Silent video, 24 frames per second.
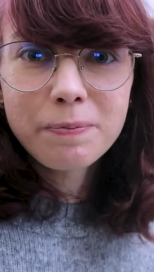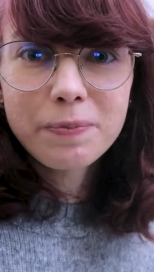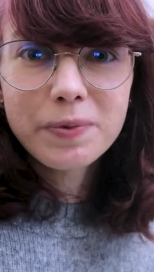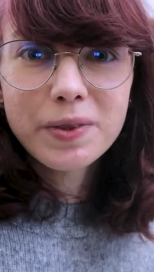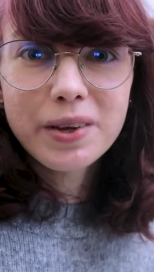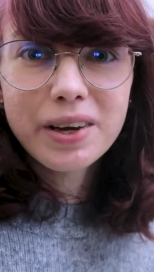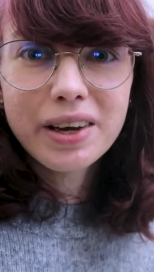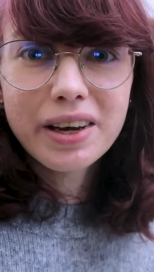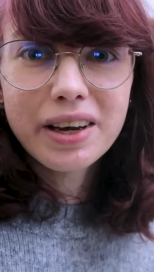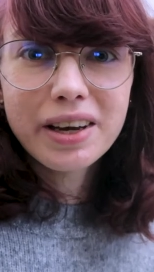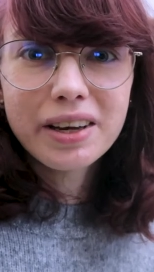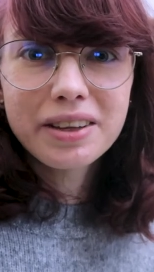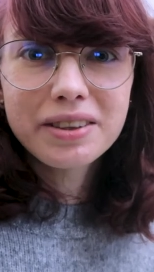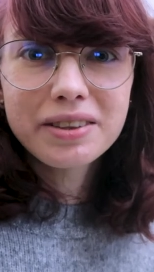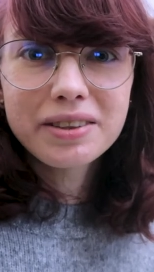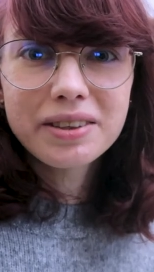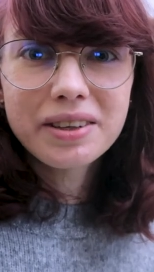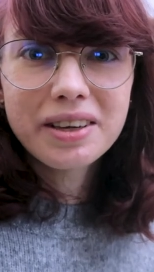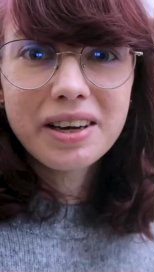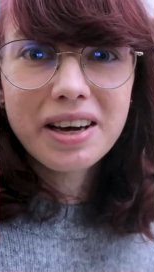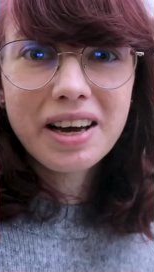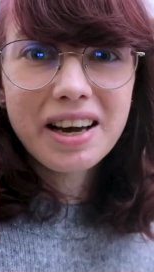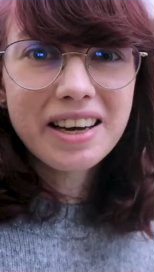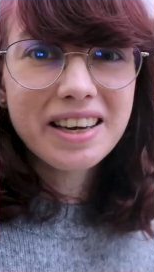then
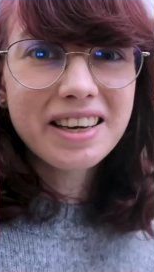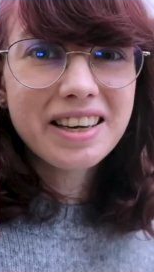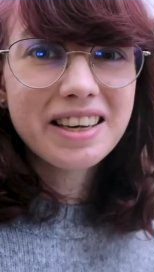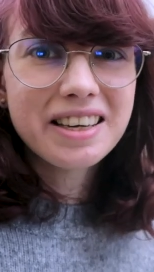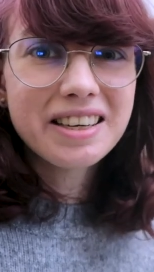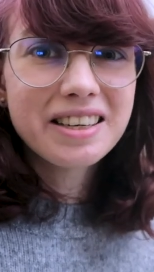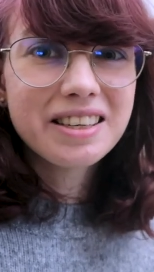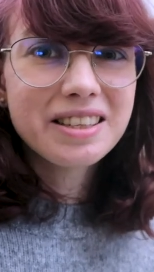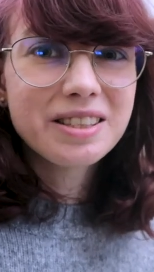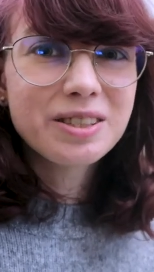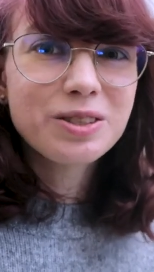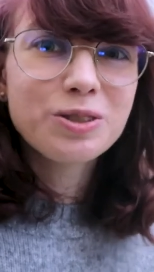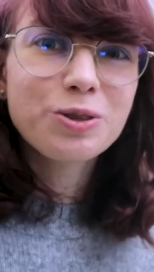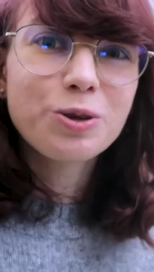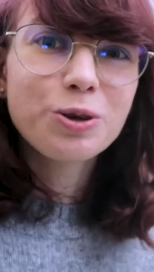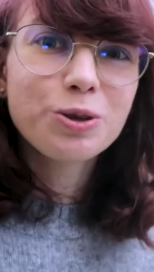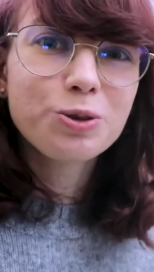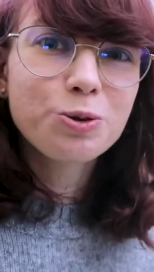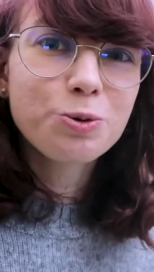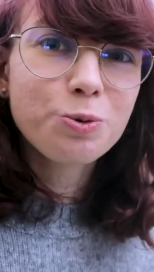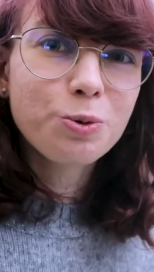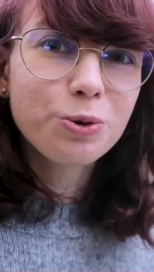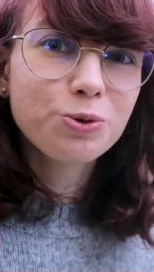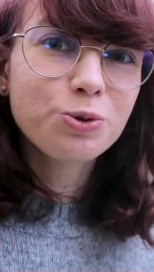I
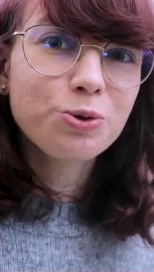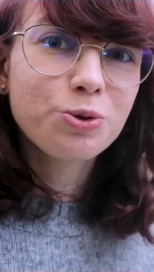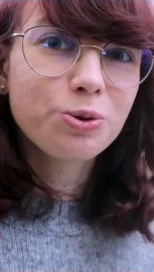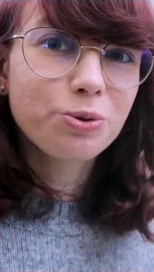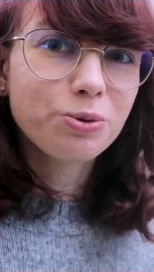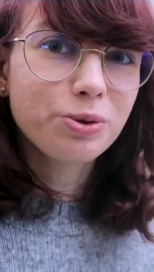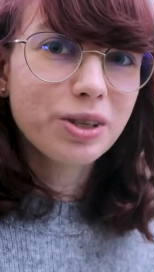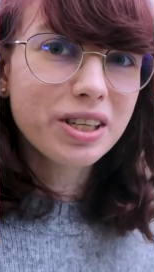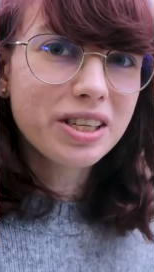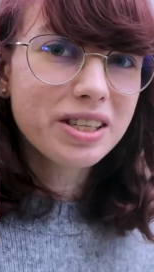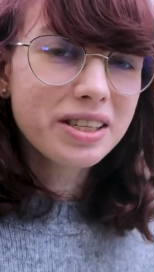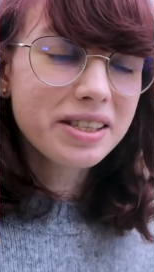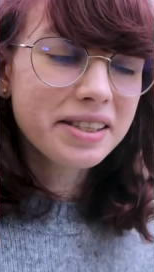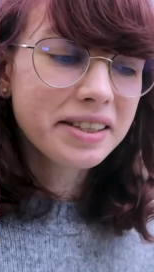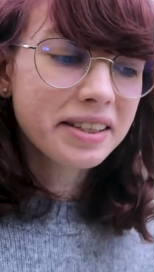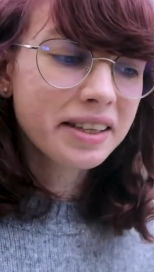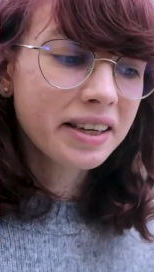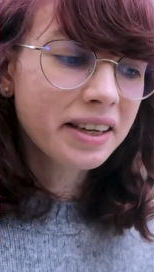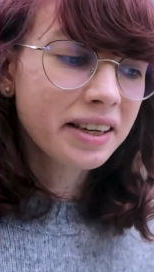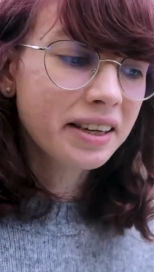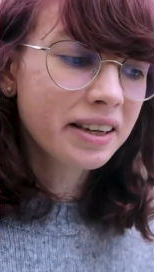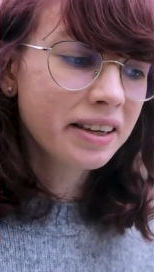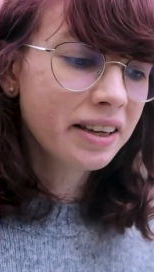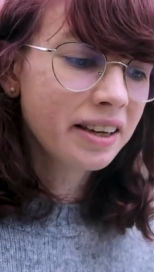don't want to risk
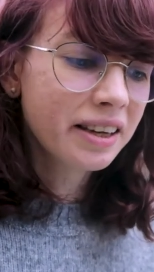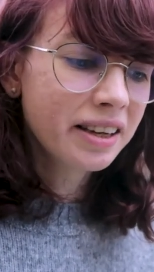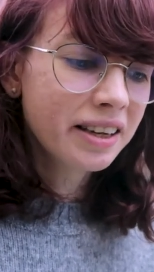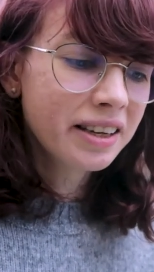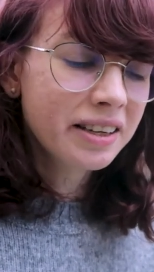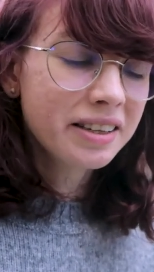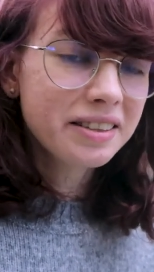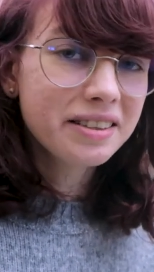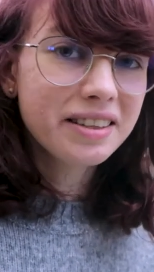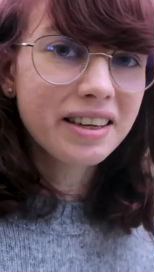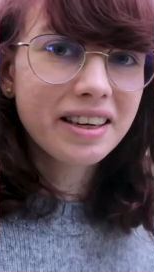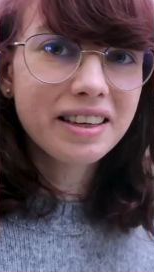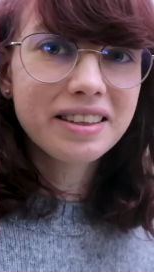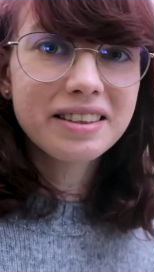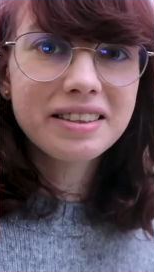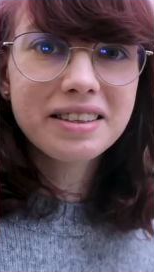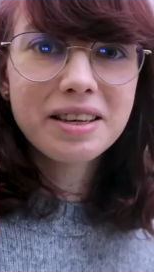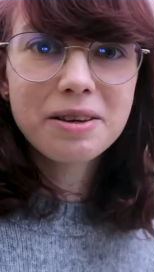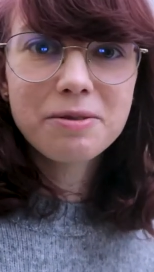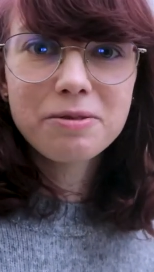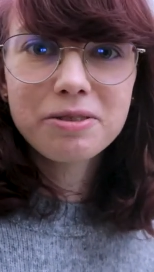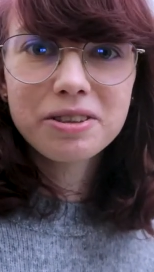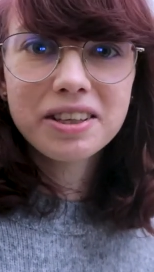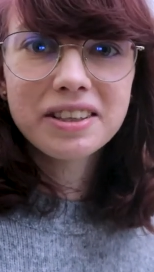that
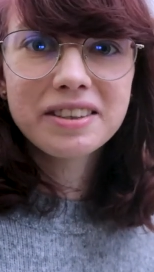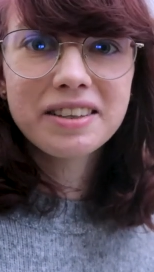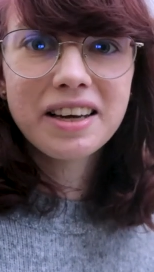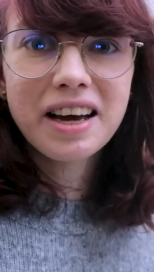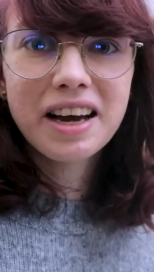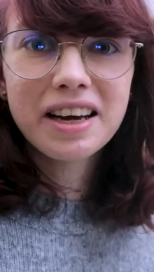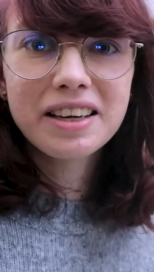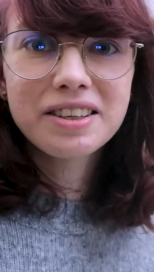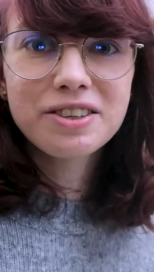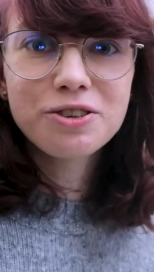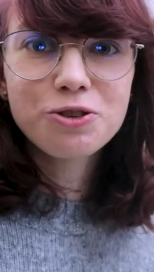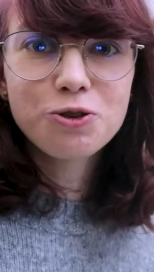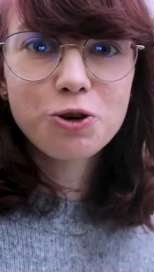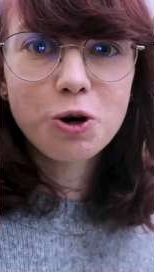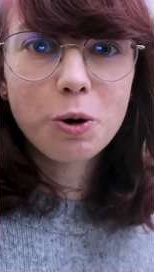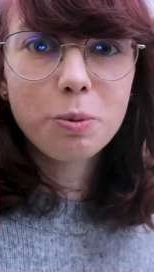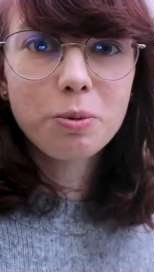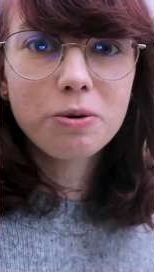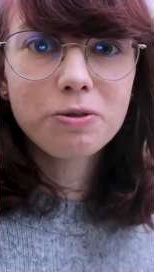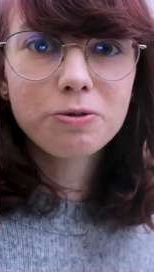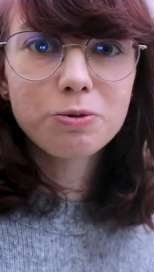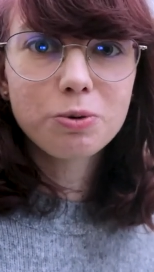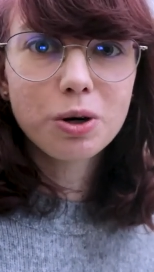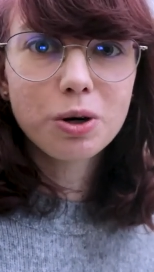even a tiny drop of